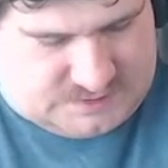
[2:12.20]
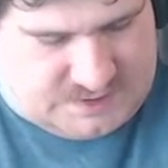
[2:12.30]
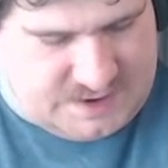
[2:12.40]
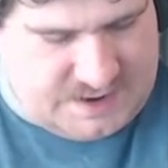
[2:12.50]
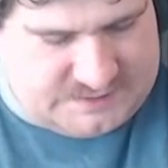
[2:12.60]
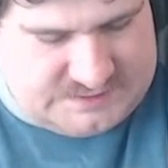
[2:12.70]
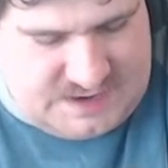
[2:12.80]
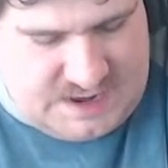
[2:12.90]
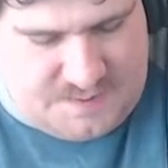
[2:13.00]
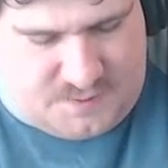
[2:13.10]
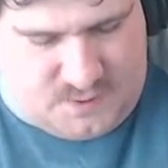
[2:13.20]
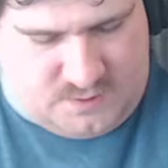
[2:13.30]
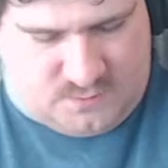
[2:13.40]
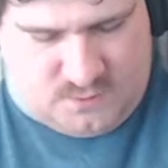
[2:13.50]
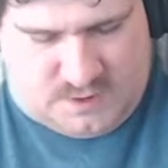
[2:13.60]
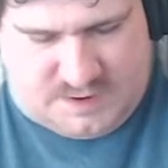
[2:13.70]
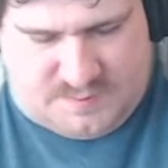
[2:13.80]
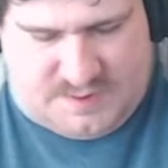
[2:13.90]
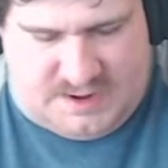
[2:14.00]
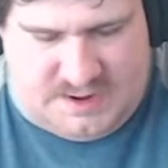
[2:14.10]
Next up would
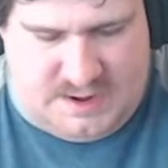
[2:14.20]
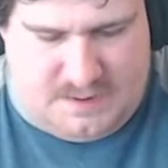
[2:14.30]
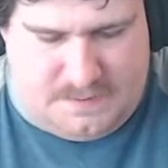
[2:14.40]
be,